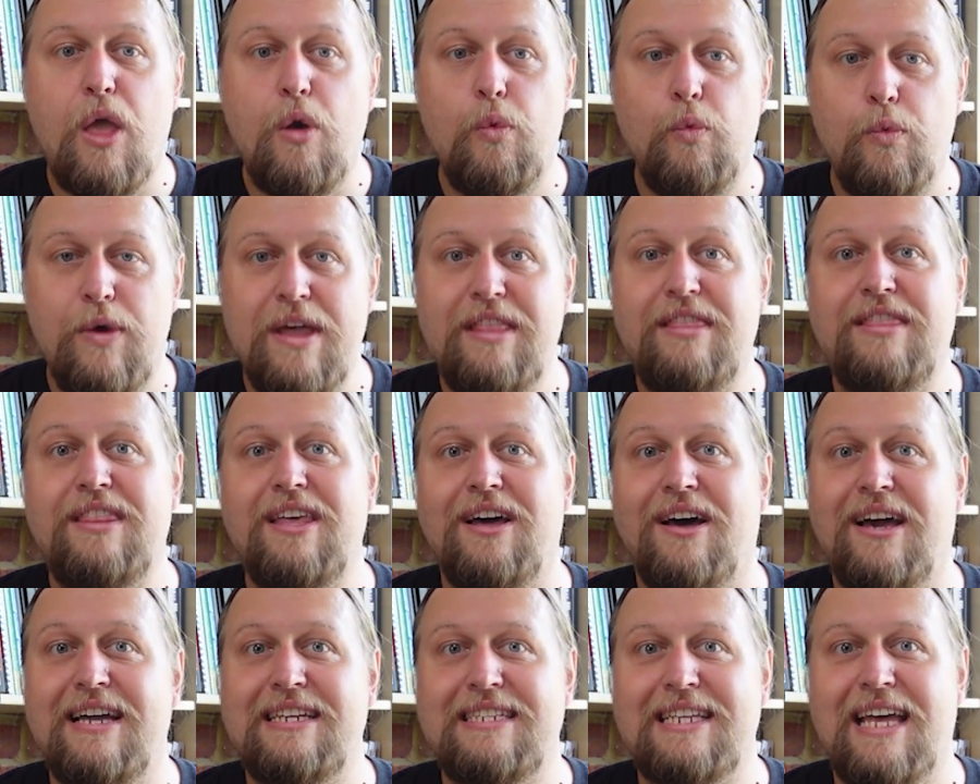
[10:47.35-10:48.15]
with
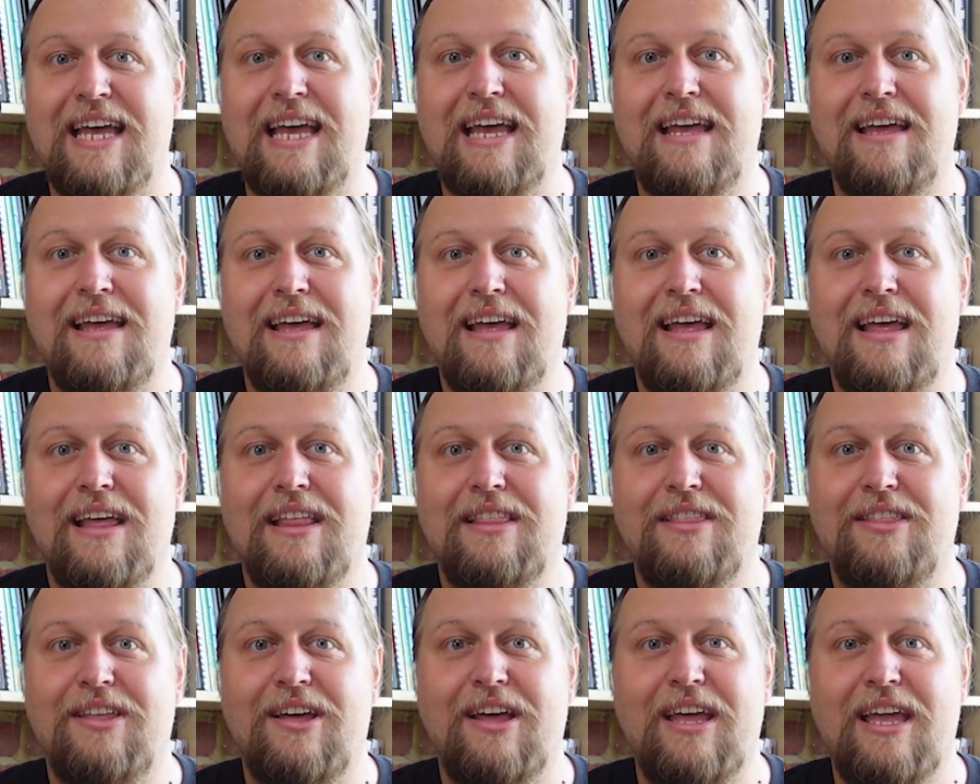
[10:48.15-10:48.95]
the idea
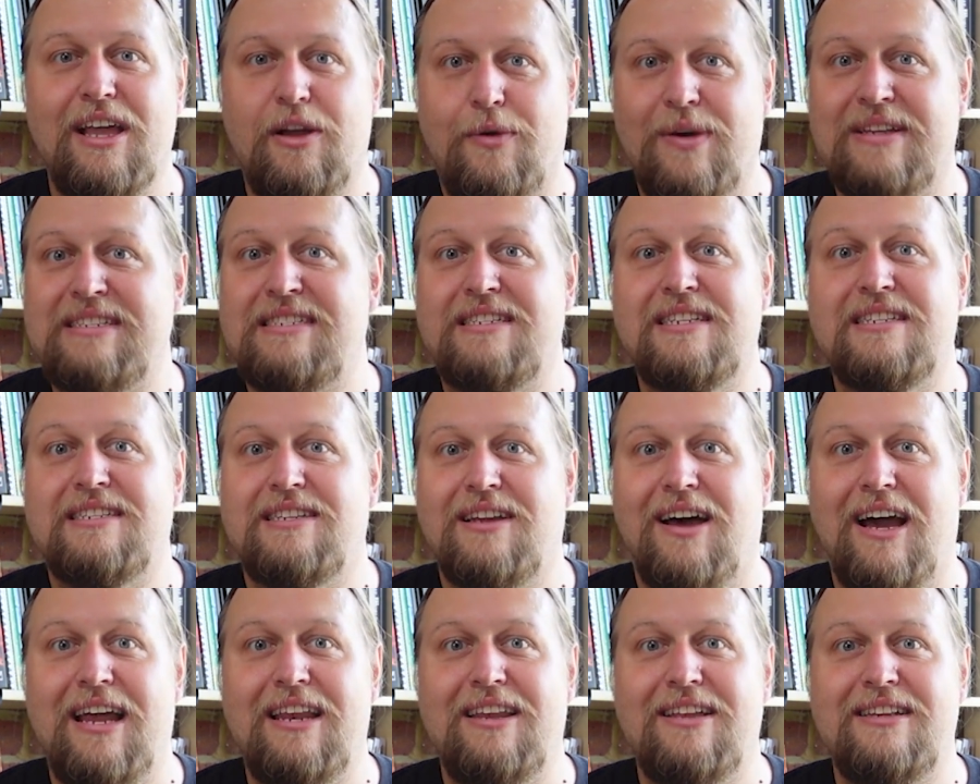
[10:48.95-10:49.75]
that Inquisitor
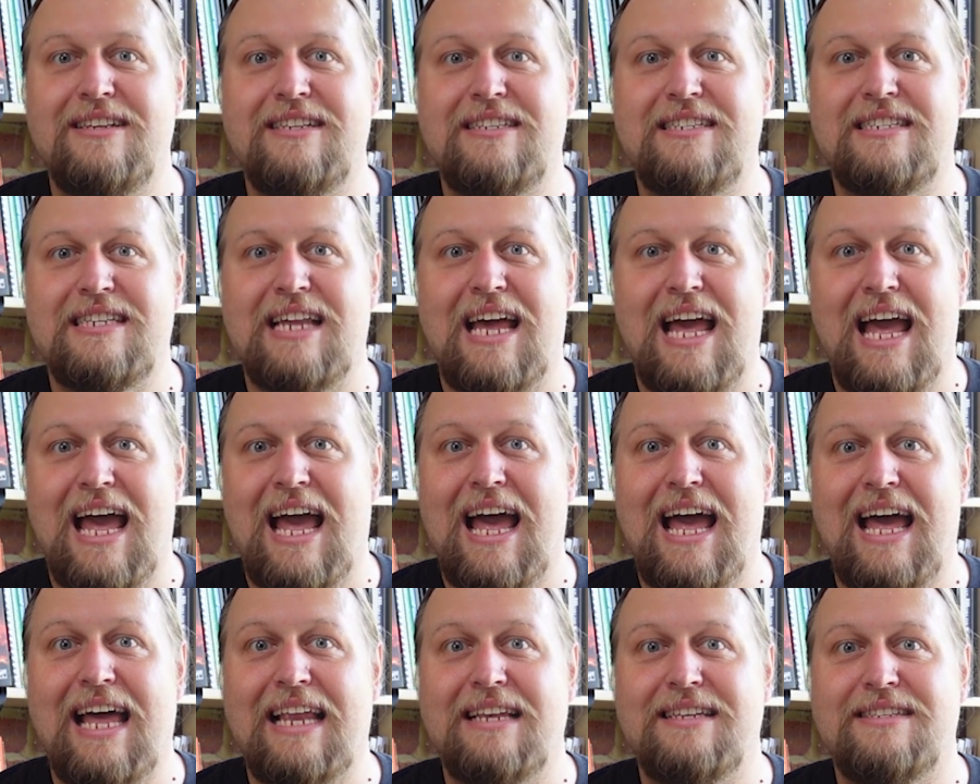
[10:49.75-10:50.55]
Silence
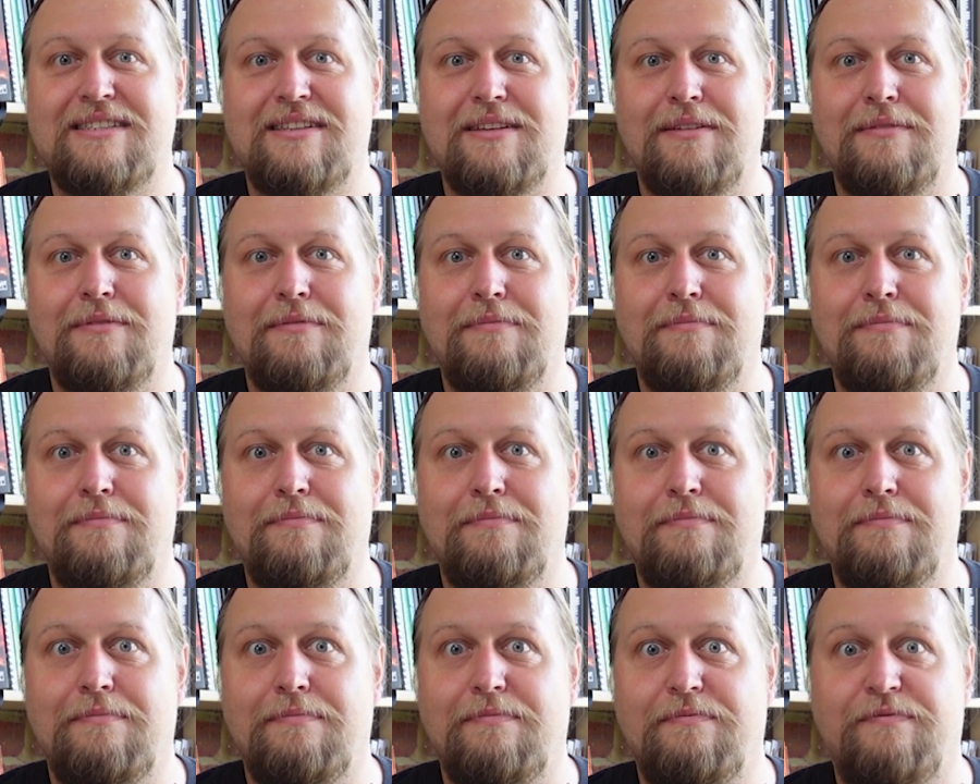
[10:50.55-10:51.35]
had
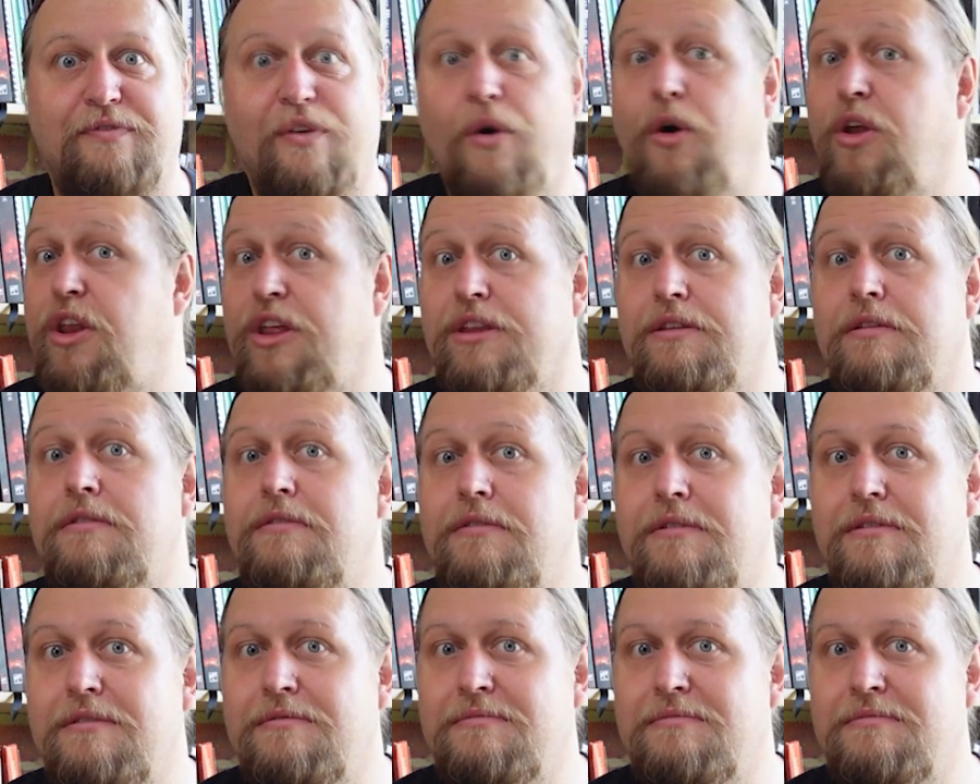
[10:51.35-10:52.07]
fallen.